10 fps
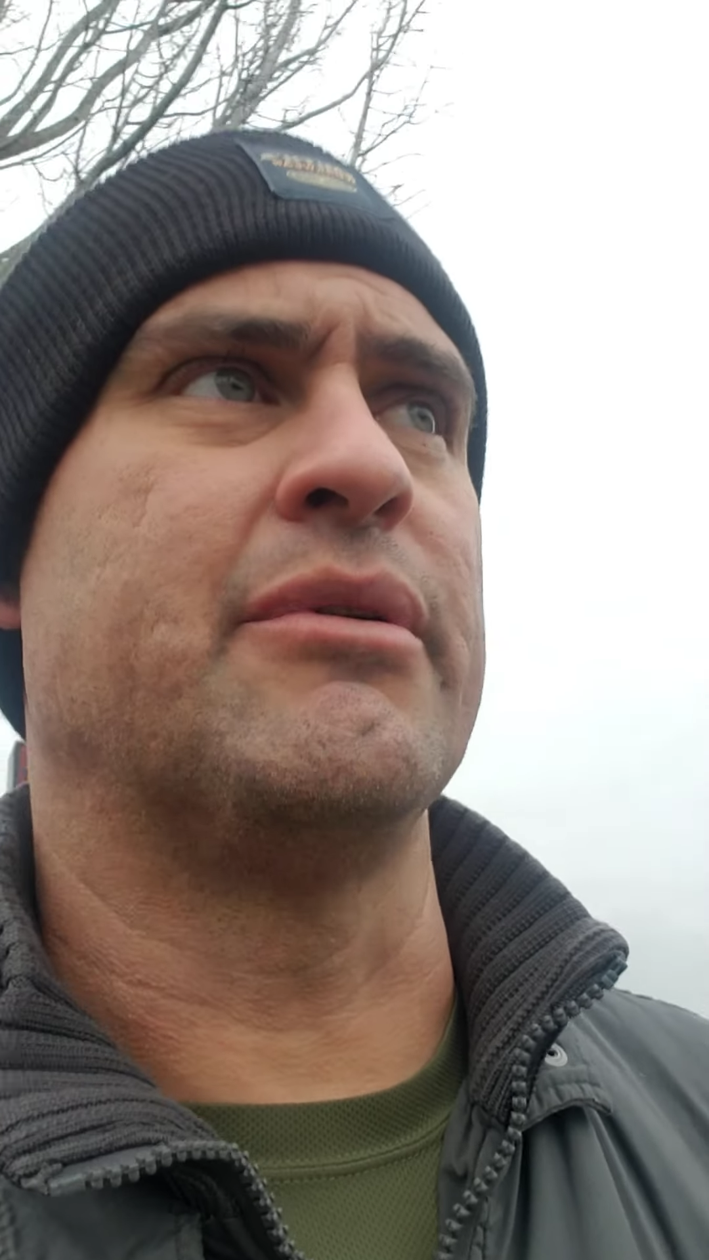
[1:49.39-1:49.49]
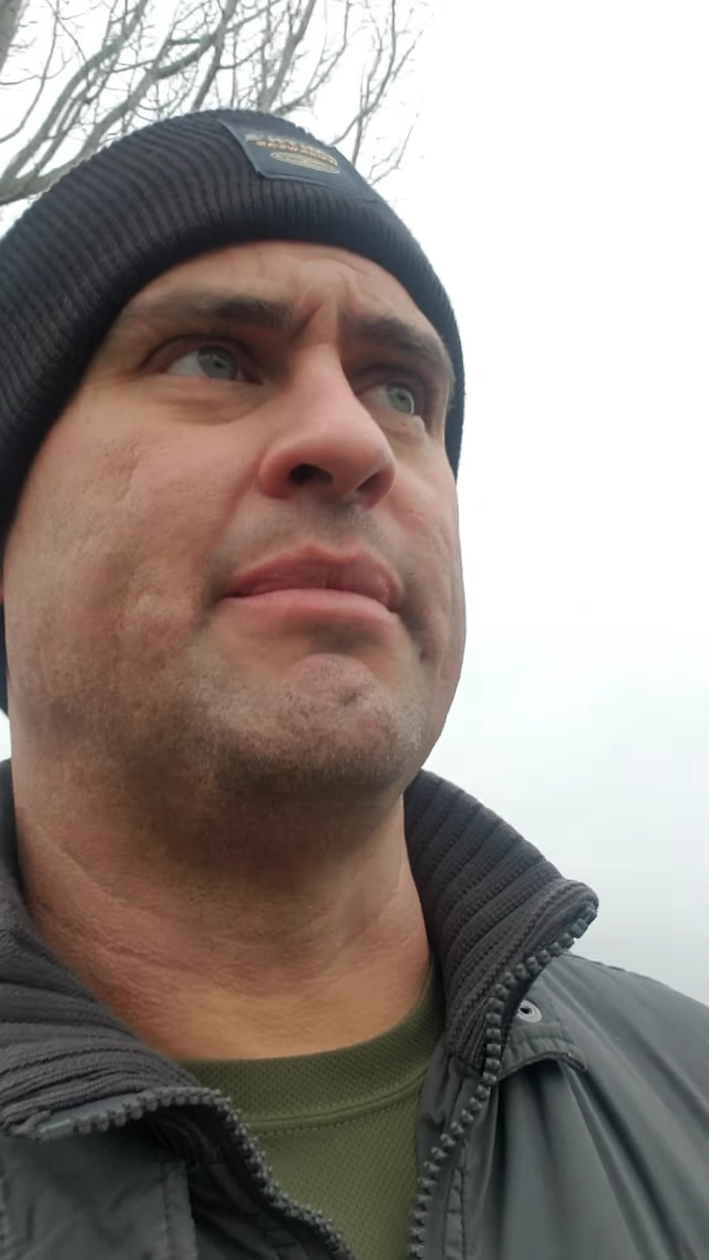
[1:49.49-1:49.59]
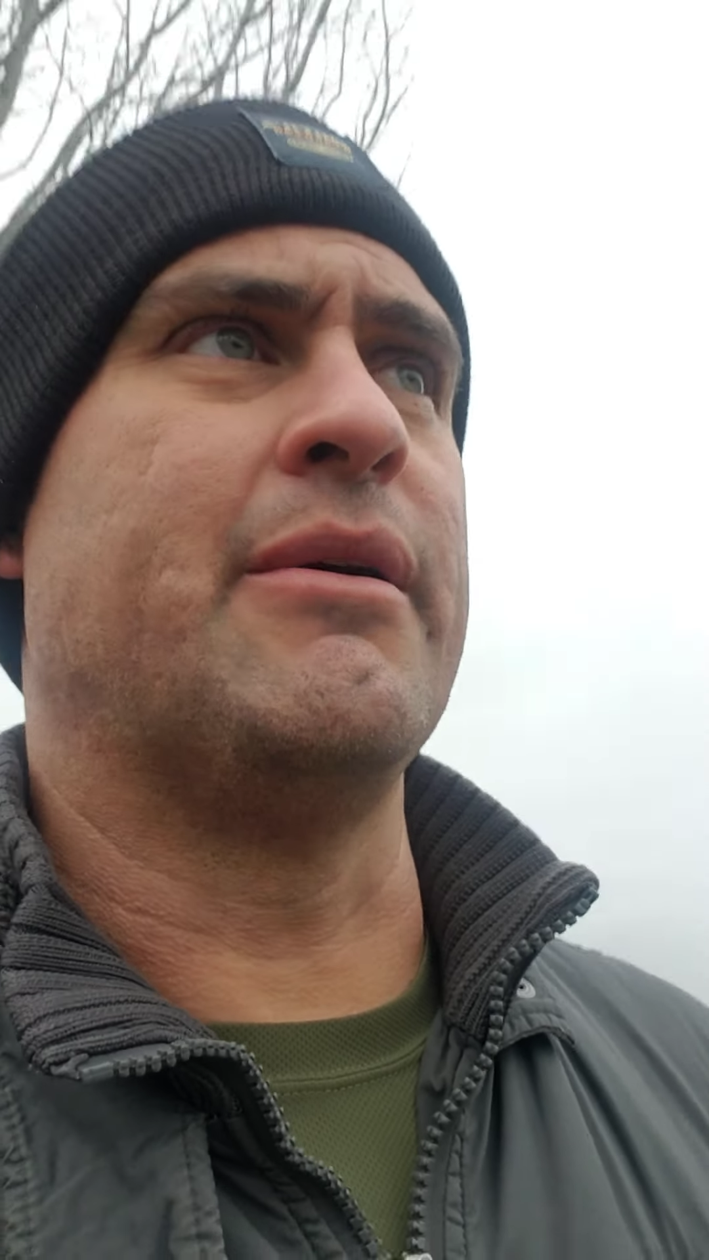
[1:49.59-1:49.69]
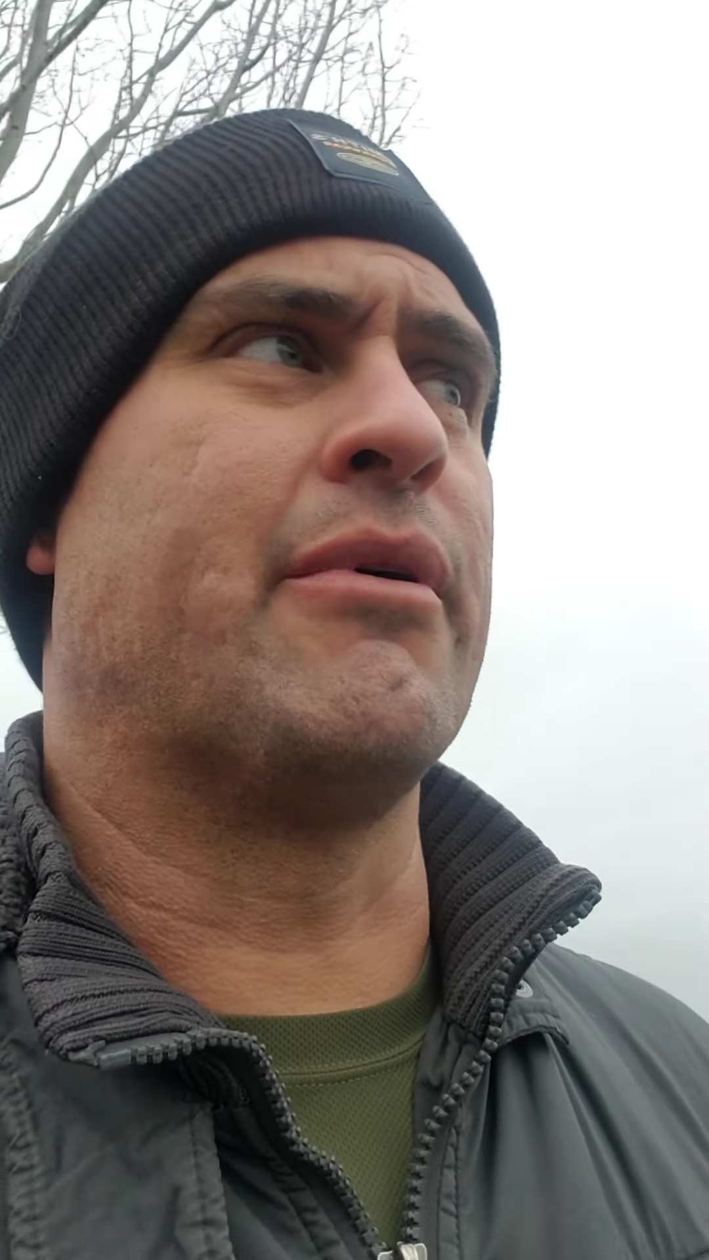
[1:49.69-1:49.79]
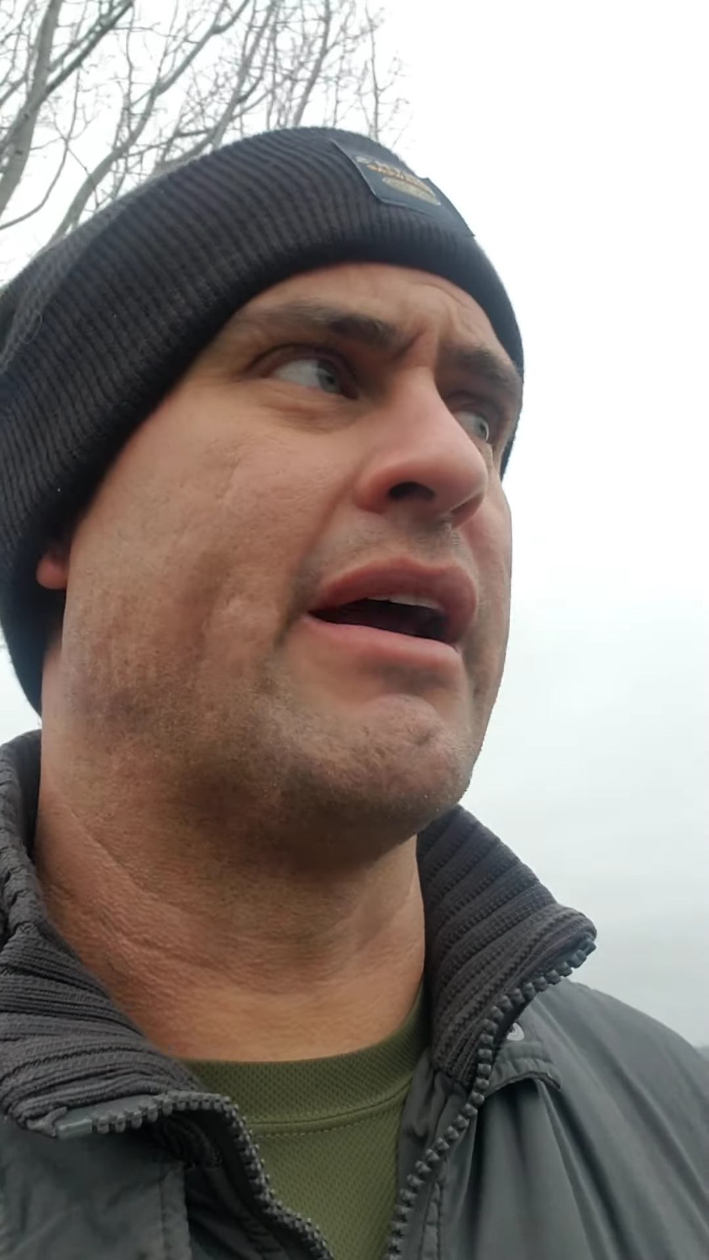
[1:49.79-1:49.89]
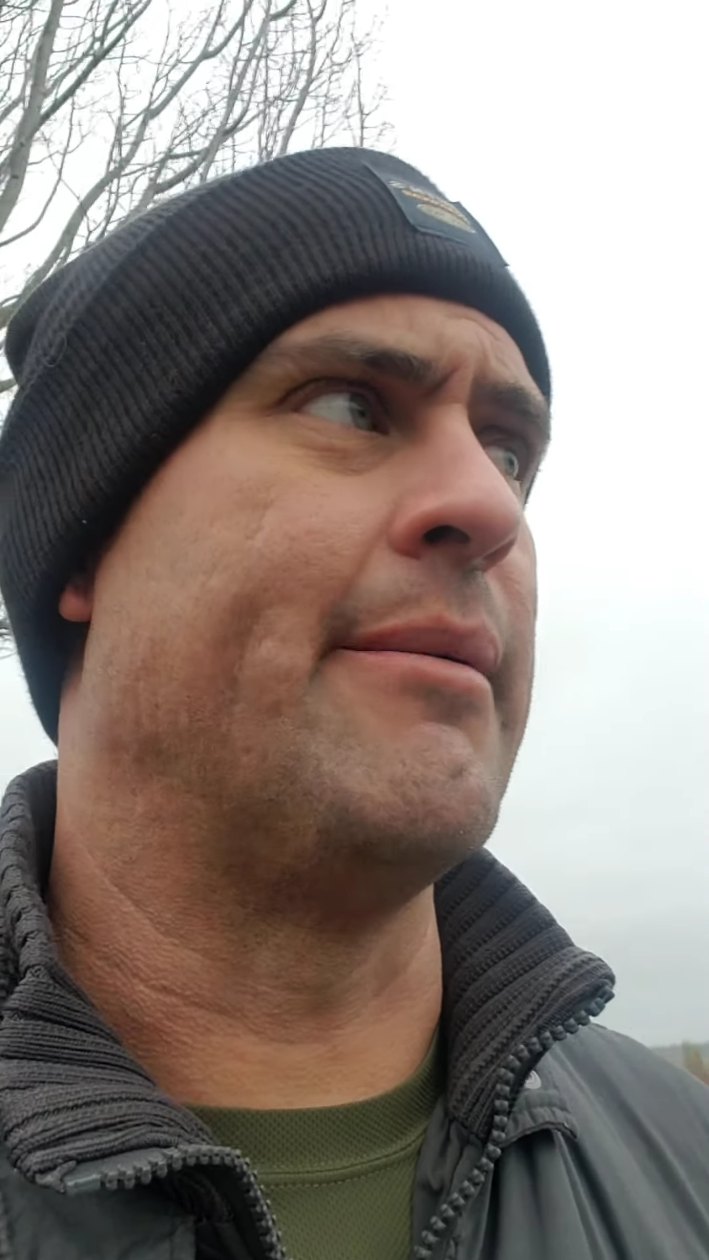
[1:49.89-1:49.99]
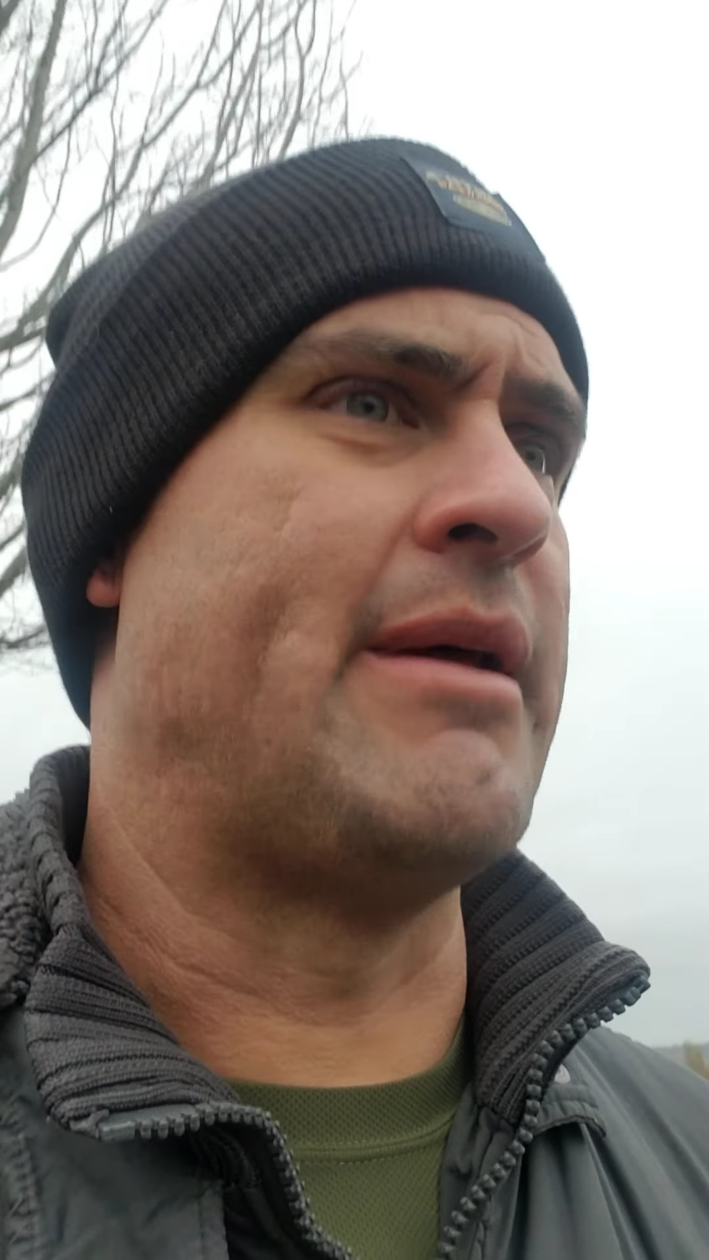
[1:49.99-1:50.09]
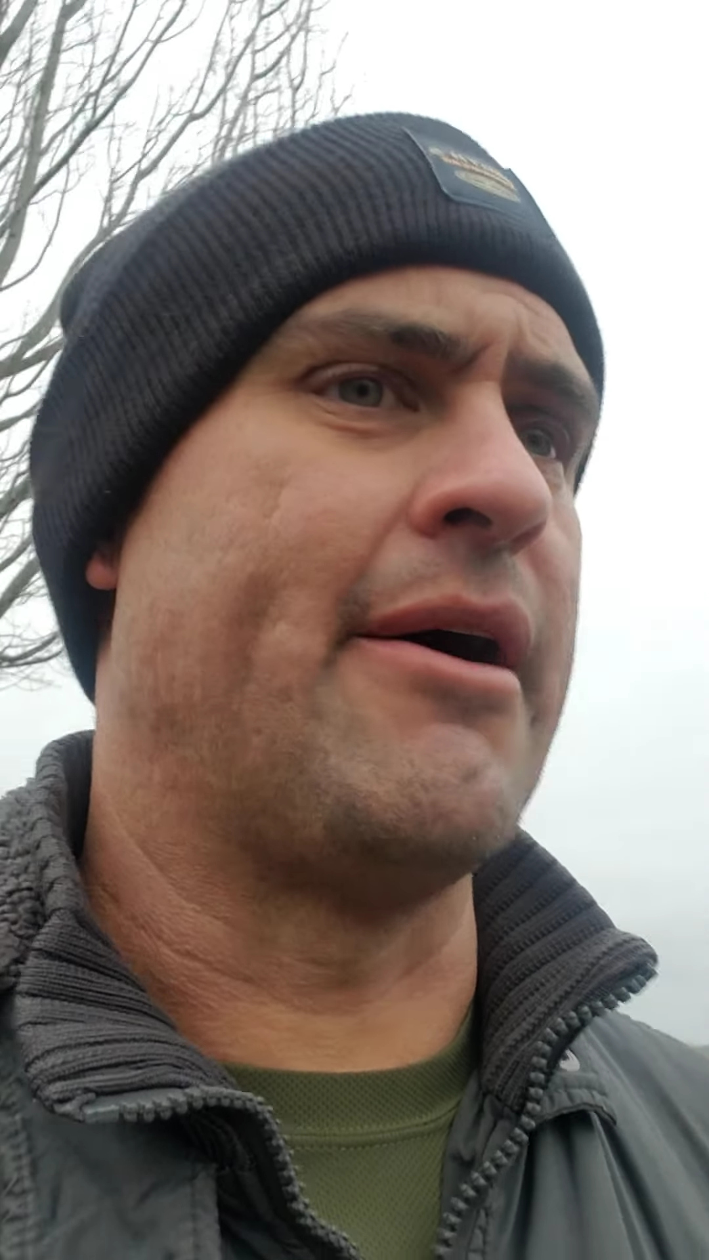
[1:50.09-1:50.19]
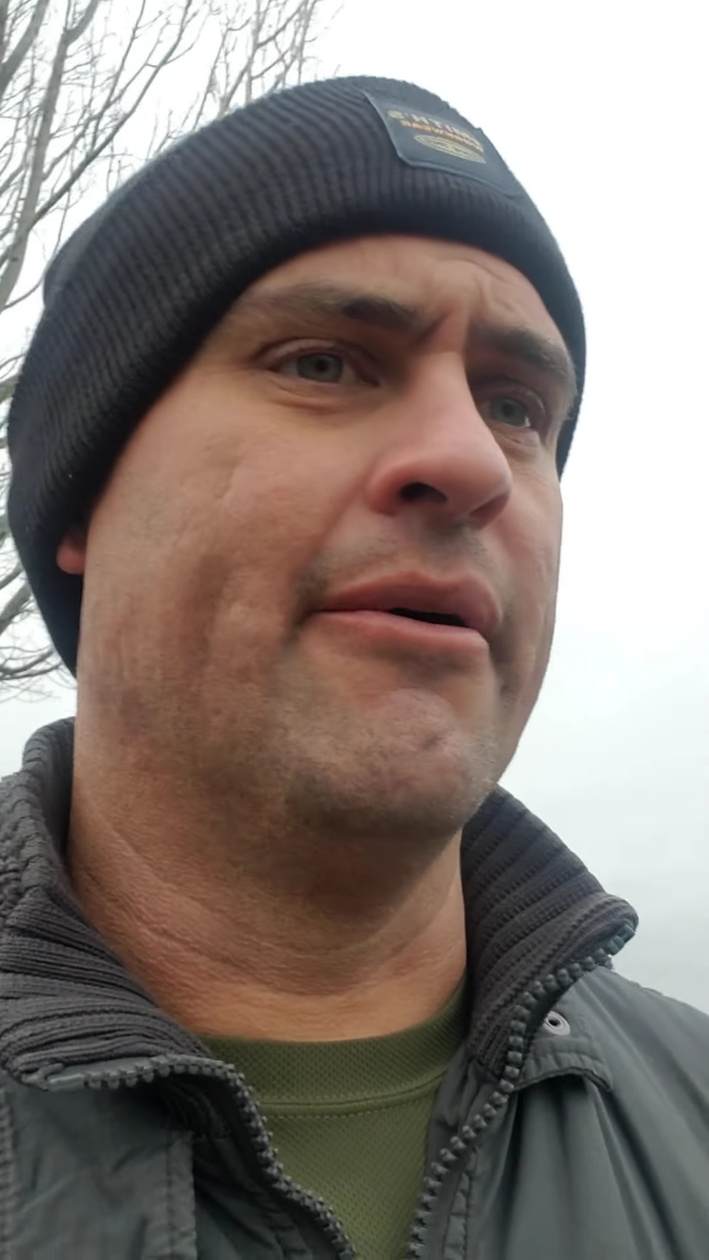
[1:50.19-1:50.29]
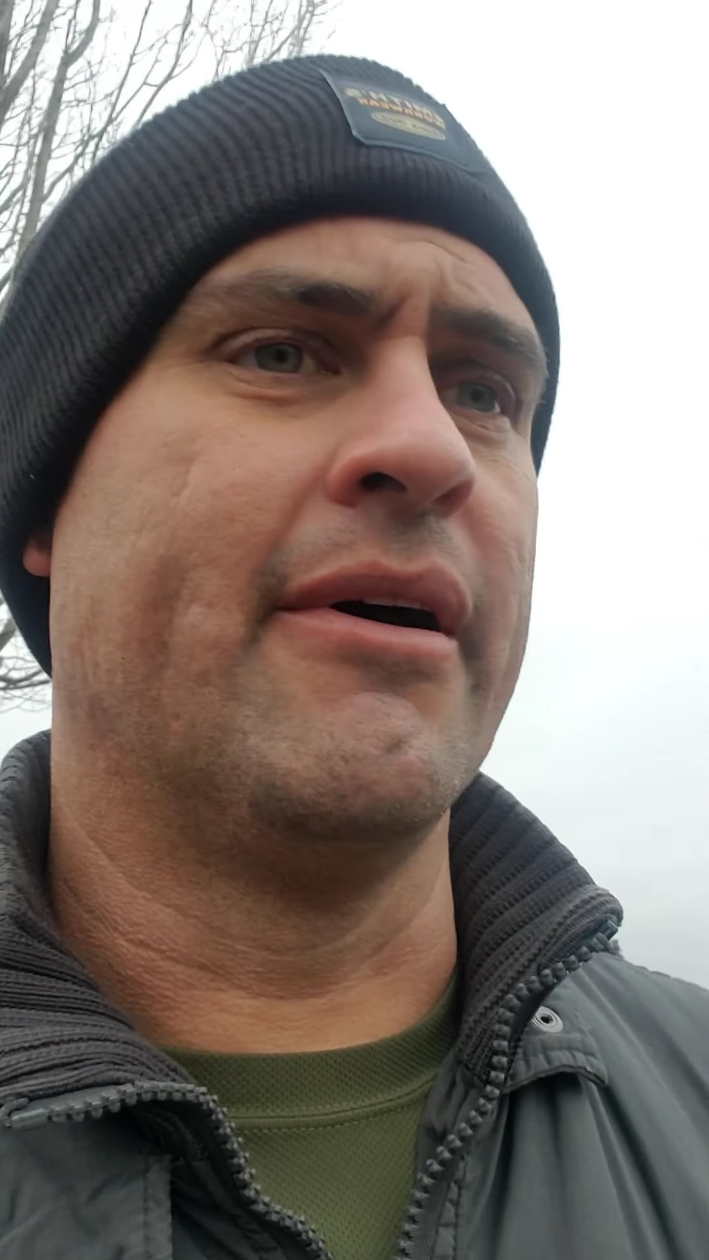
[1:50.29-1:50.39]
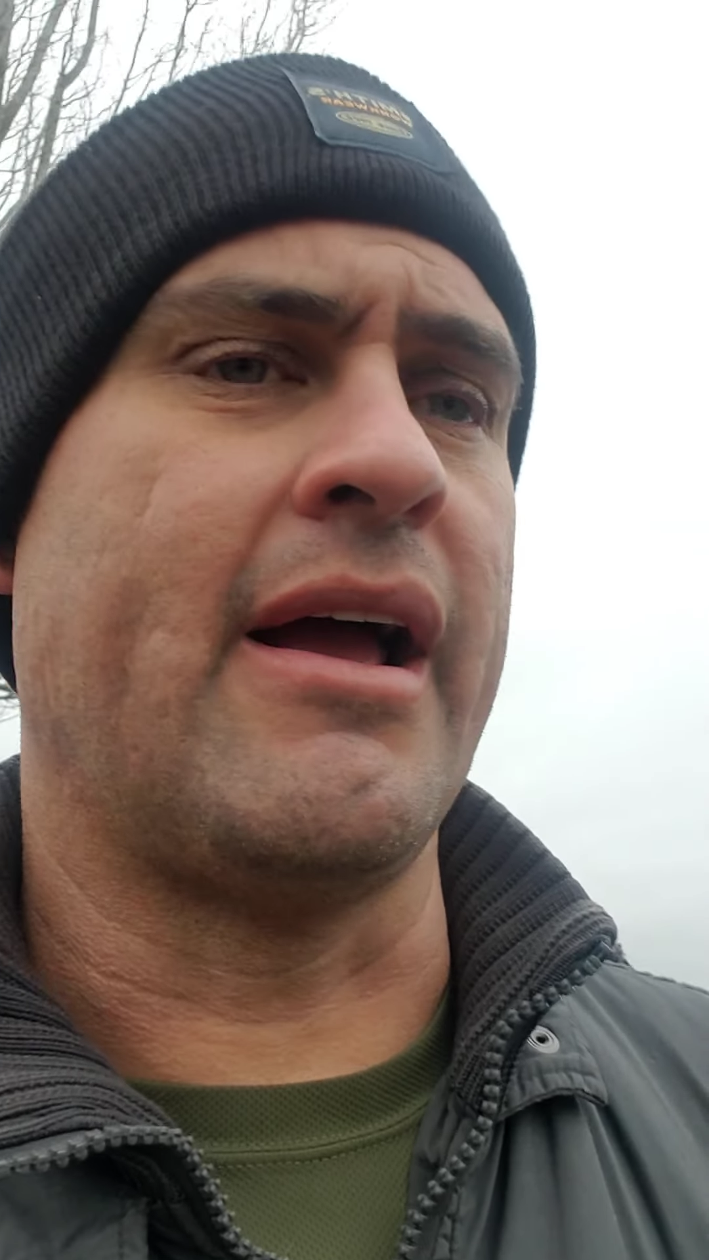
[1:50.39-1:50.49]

would be where I am now.